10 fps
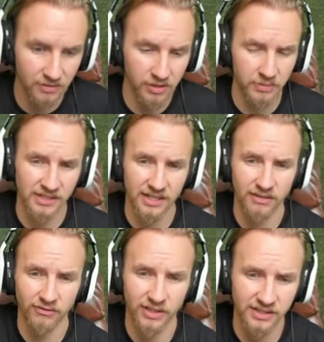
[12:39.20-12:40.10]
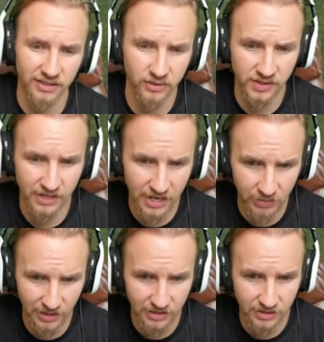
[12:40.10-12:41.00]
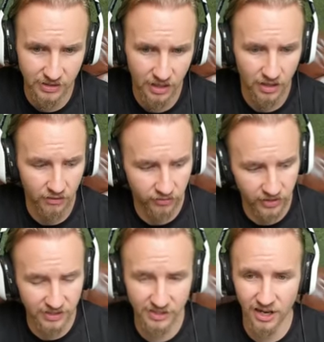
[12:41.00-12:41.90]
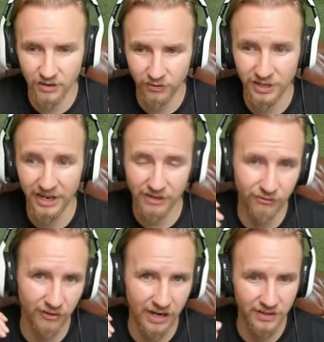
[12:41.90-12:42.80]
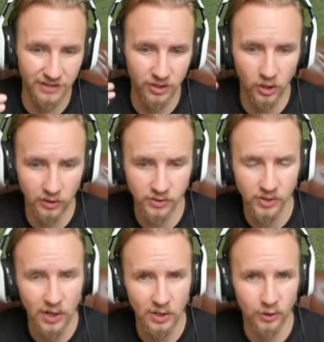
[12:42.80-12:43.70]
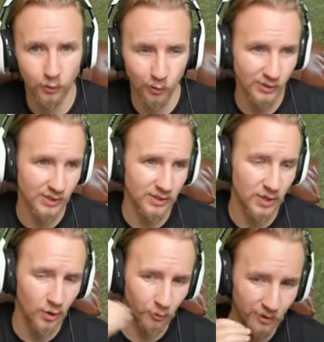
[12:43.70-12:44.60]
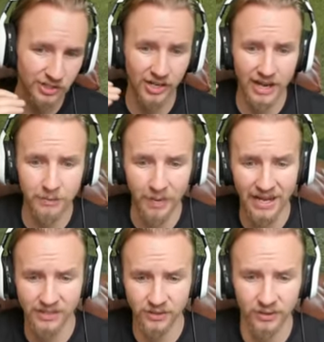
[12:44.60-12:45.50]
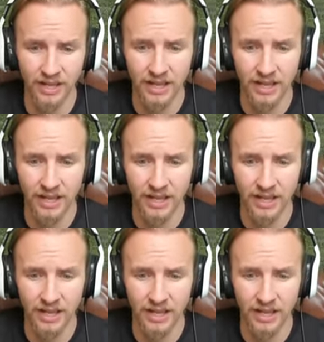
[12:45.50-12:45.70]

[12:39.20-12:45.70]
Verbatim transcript: so I'm going to be taking vertical stabilizers for this kind of knife fight, this close quarters ridgeline battle.